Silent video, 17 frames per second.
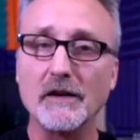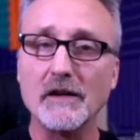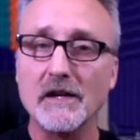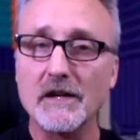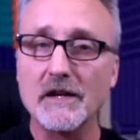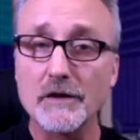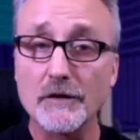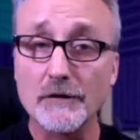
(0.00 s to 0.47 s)

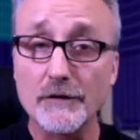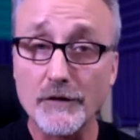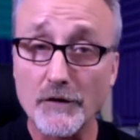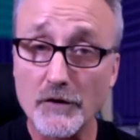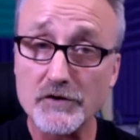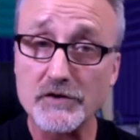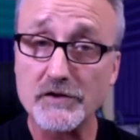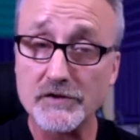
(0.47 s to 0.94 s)
The
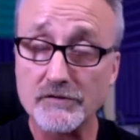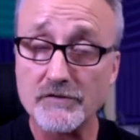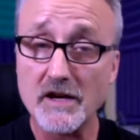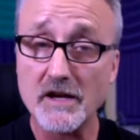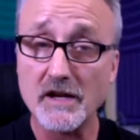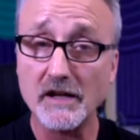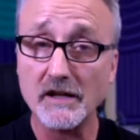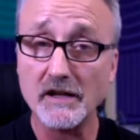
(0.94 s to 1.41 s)
first
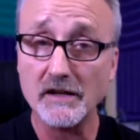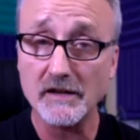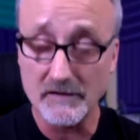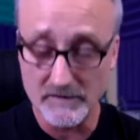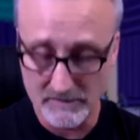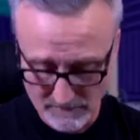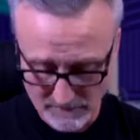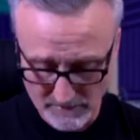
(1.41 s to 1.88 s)
string
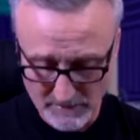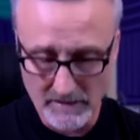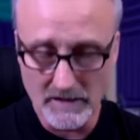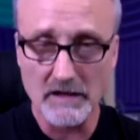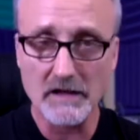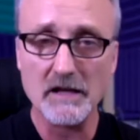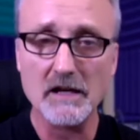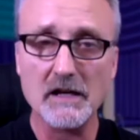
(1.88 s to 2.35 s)

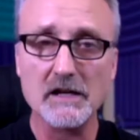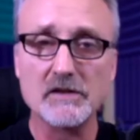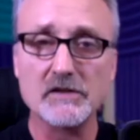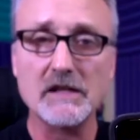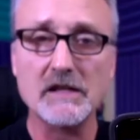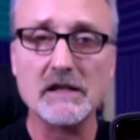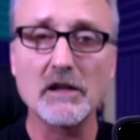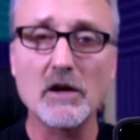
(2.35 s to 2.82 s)
is
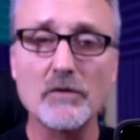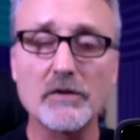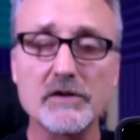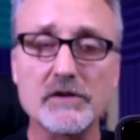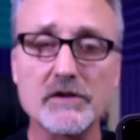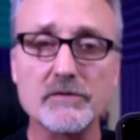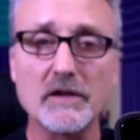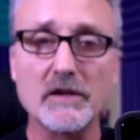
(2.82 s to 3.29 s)
the
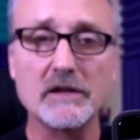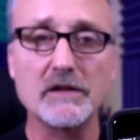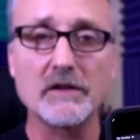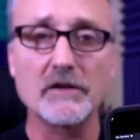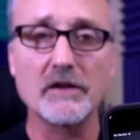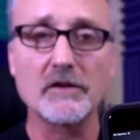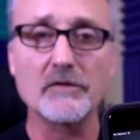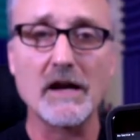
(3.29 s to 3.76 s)
lowest string to
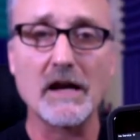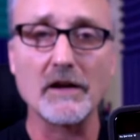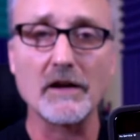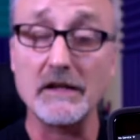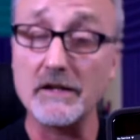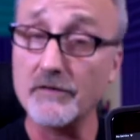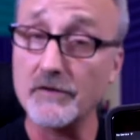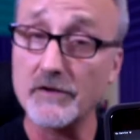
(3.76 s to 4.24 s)
the ground,
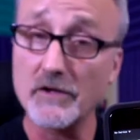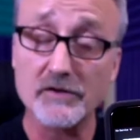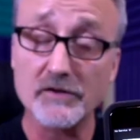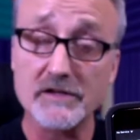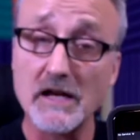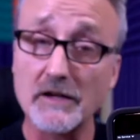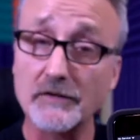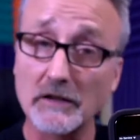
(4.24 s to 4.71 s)
even though it's
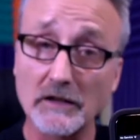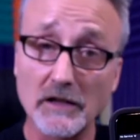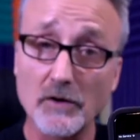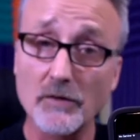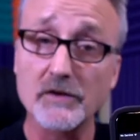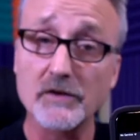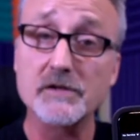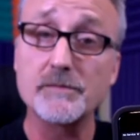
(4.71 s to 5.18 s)
not the
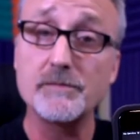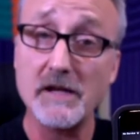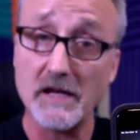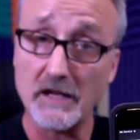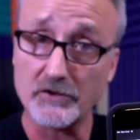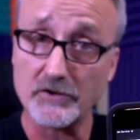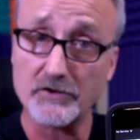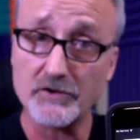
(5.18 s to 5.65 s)
lowest
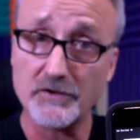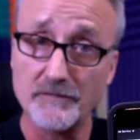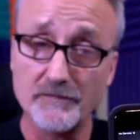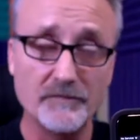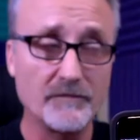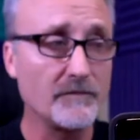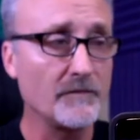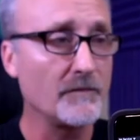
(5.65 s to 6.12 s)
pitch.
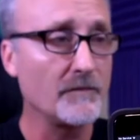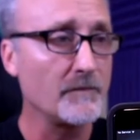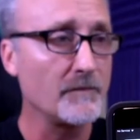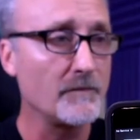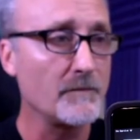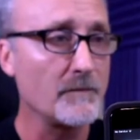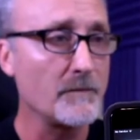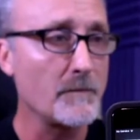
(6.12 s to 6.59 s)

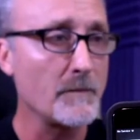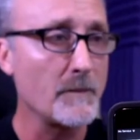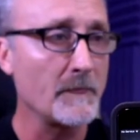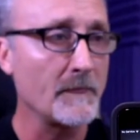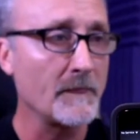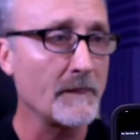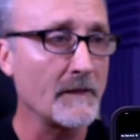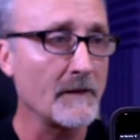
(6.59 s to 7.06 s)

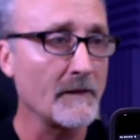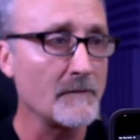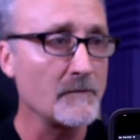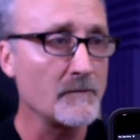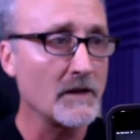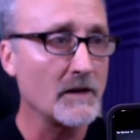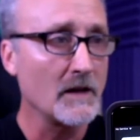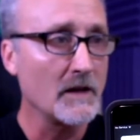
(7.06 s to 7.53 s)

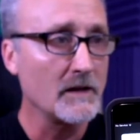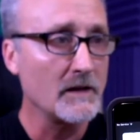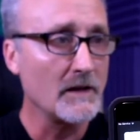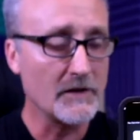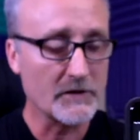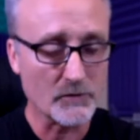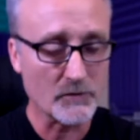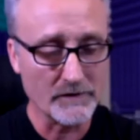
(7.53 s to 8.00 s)
Now,
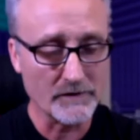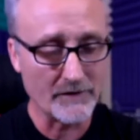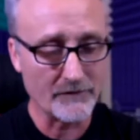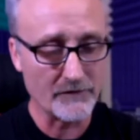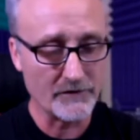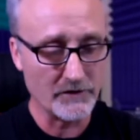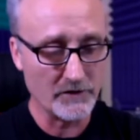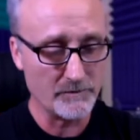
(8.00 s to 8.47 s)
this will
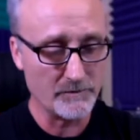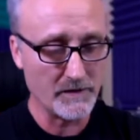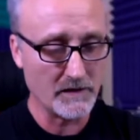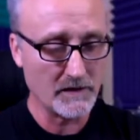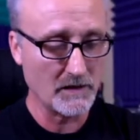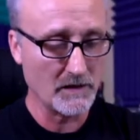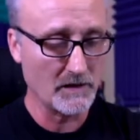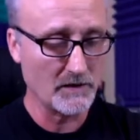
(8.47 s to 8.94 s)
never do
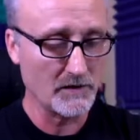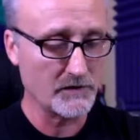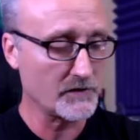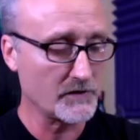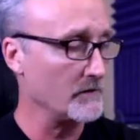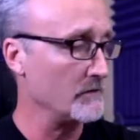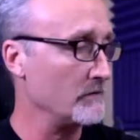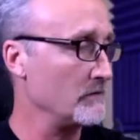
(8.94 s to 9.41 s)

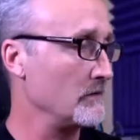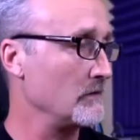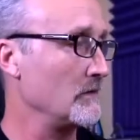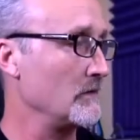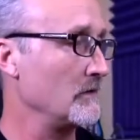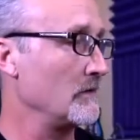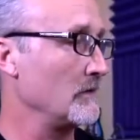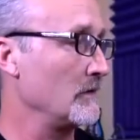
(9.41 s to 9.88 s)
because
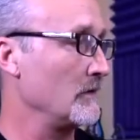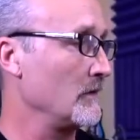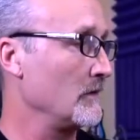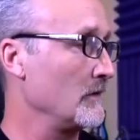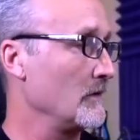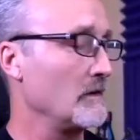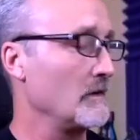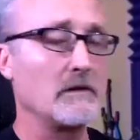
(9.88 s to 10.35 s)

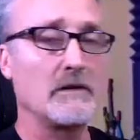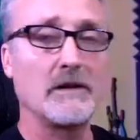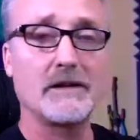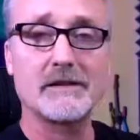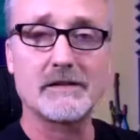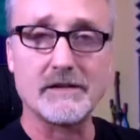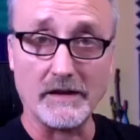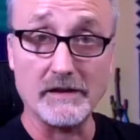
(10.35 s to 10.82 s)

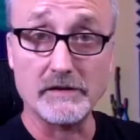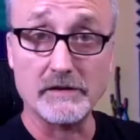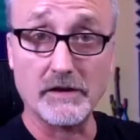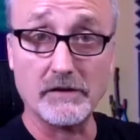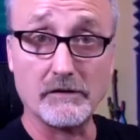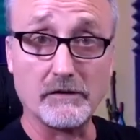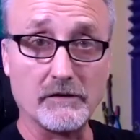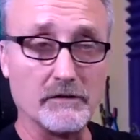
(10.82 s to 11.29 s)
it's in
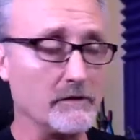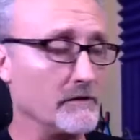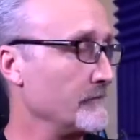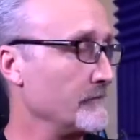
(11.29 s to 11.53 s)
tune.